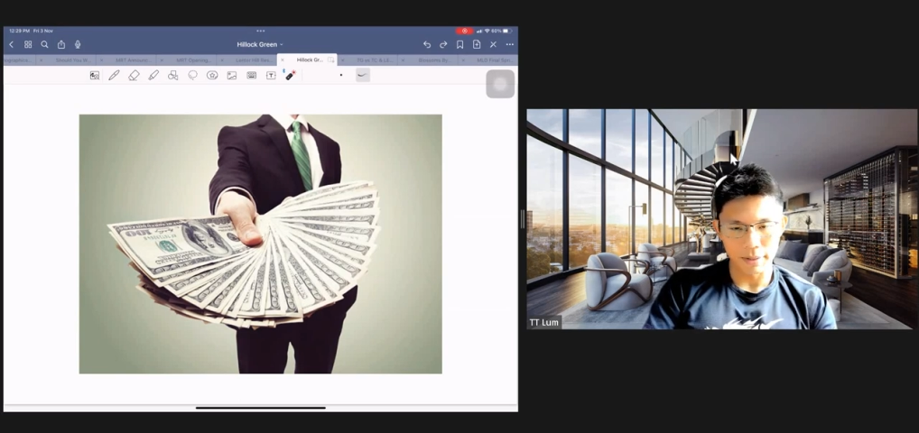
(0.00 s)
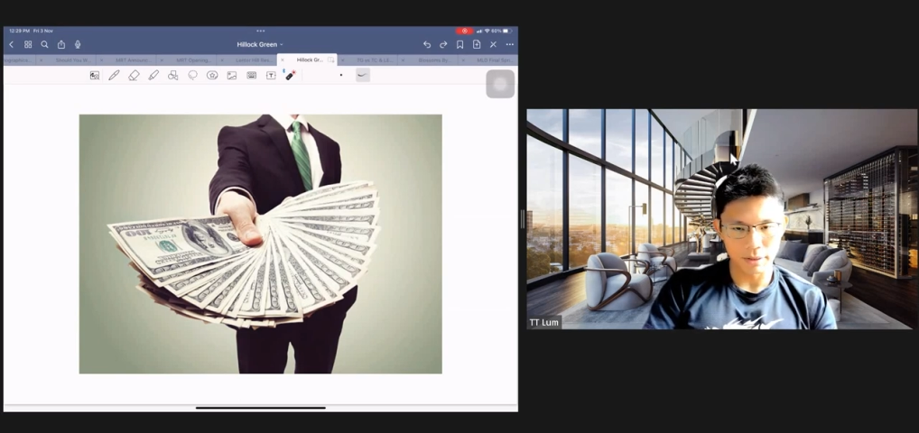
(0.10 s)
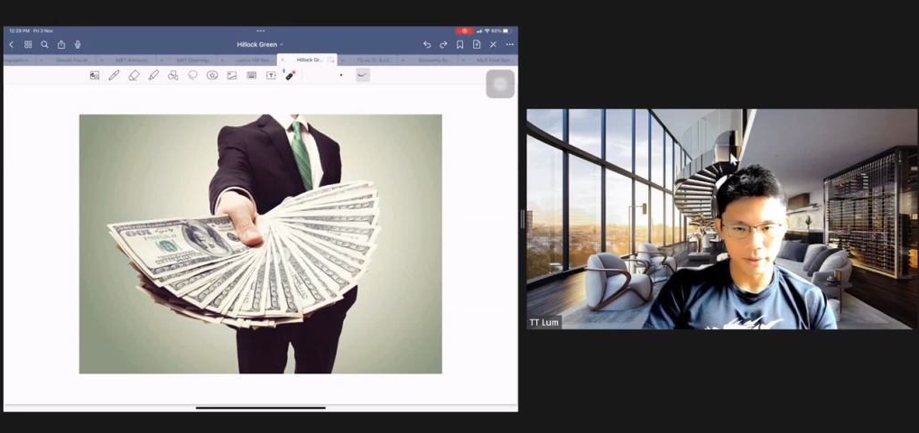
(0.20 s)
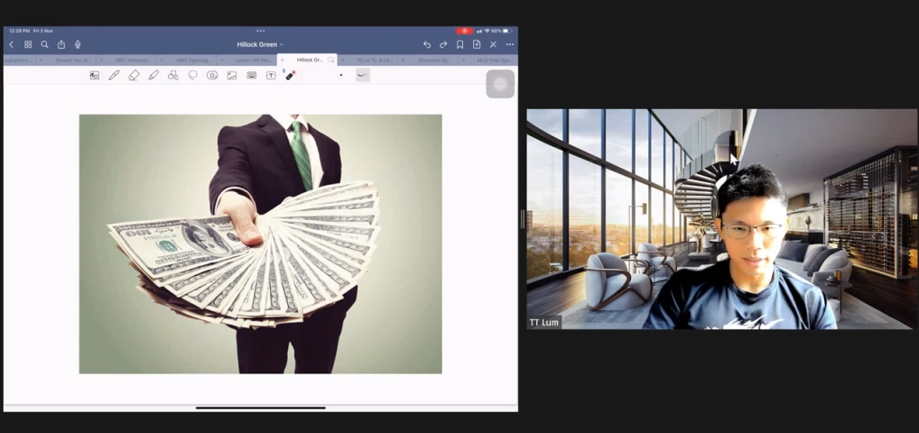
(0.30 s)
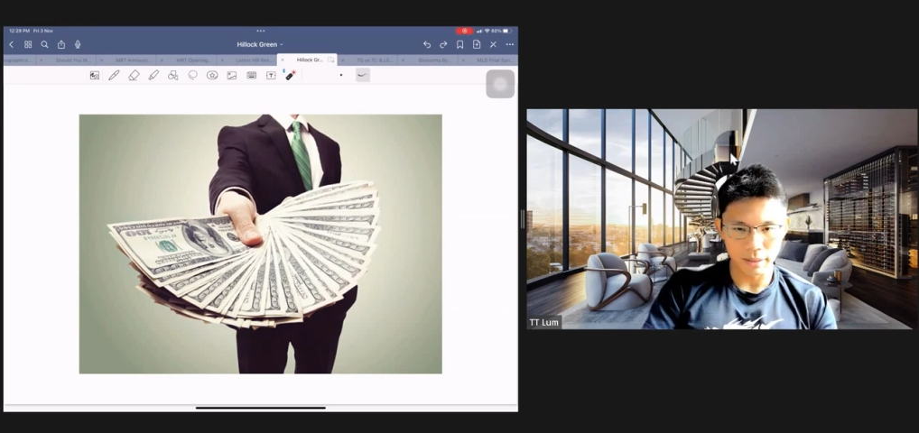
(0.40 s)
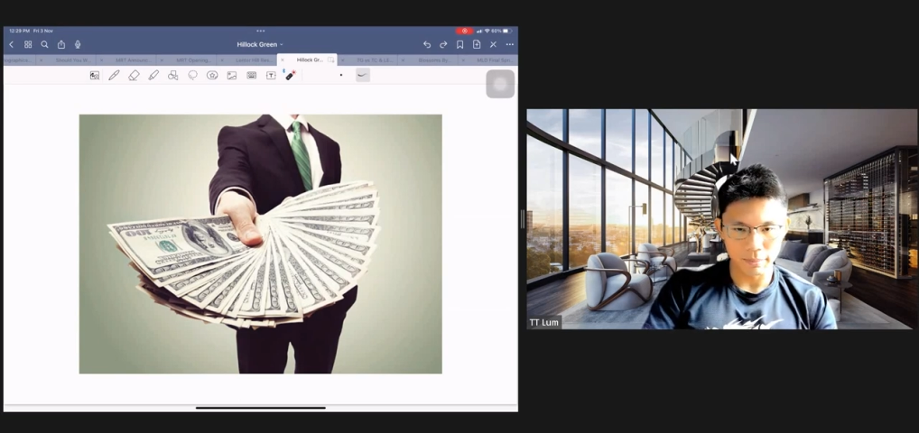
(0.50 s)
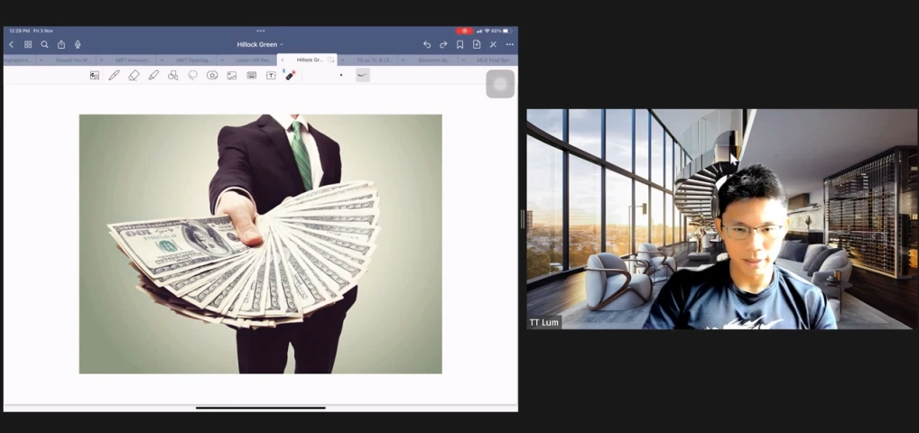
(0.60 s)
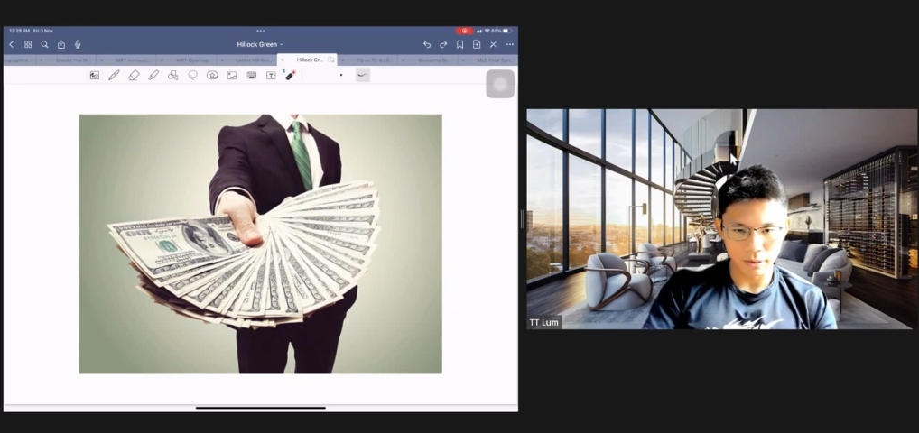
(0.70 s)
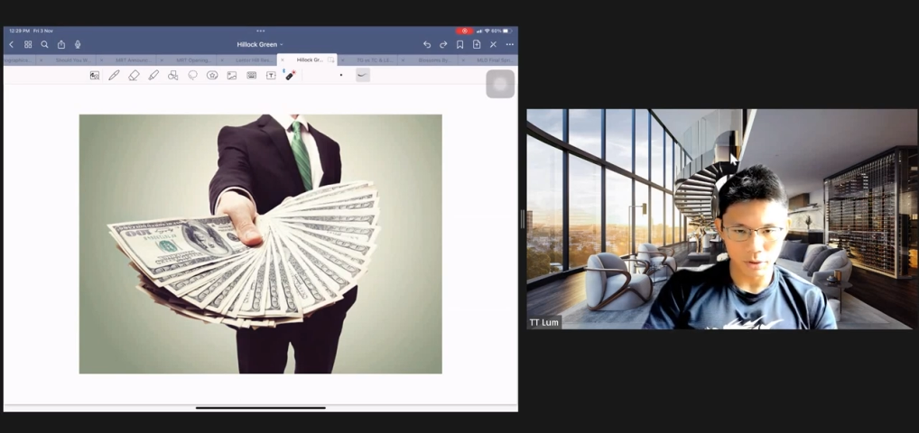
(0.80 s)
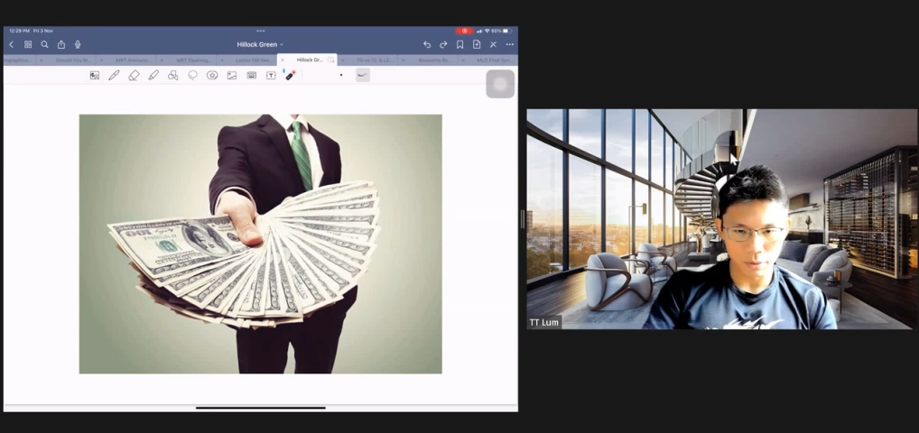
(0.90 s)
really missed
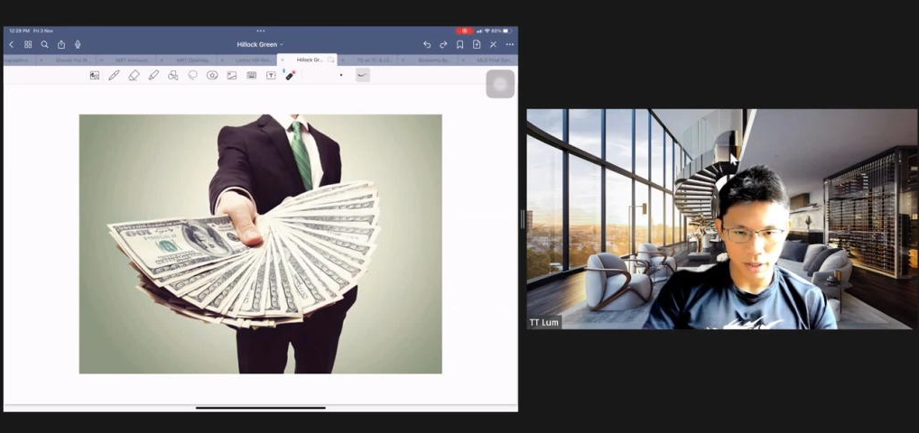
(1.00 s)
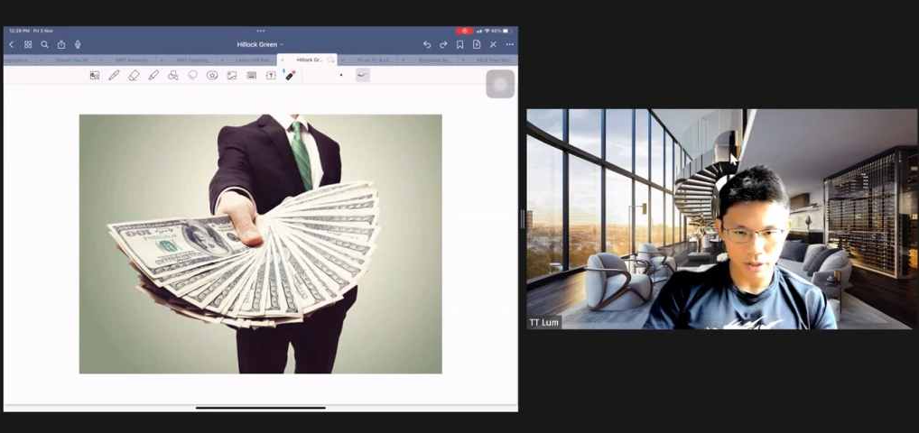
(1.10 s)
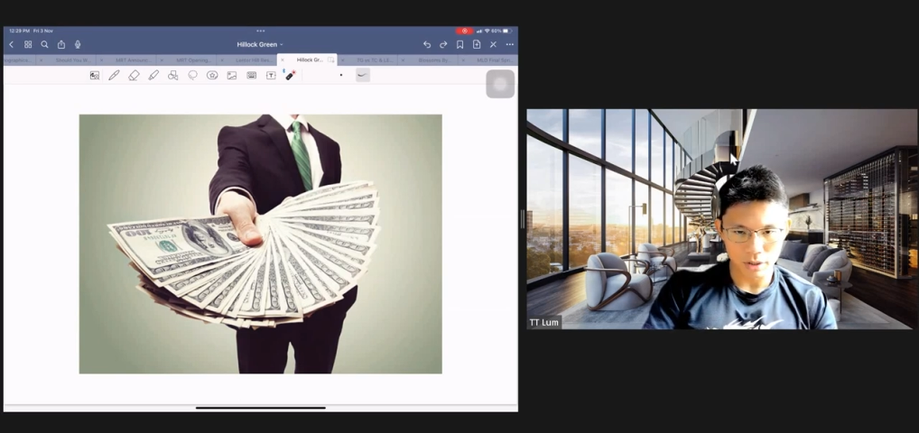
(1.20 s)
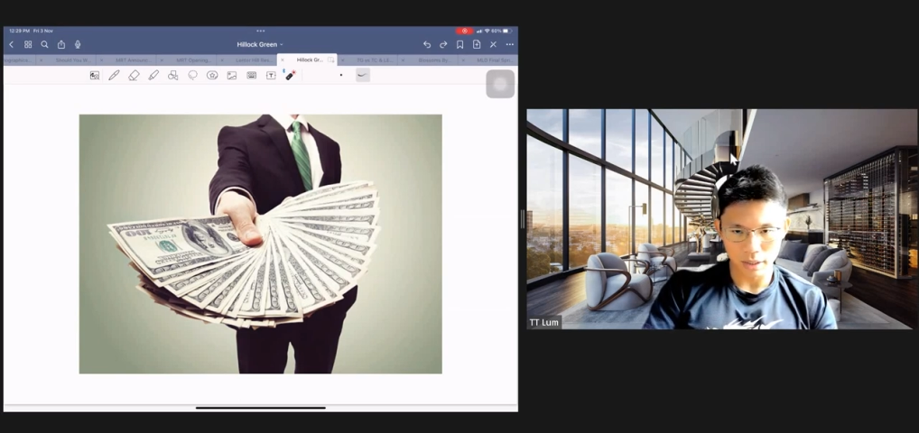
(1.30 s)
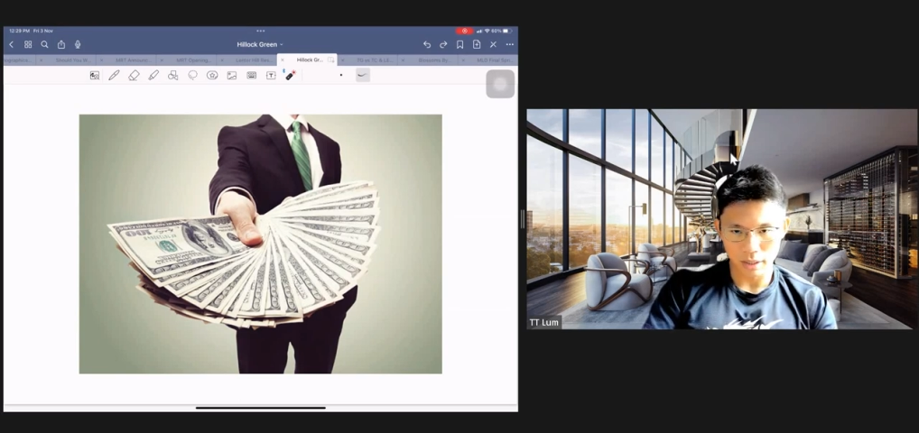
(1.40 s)
out so much.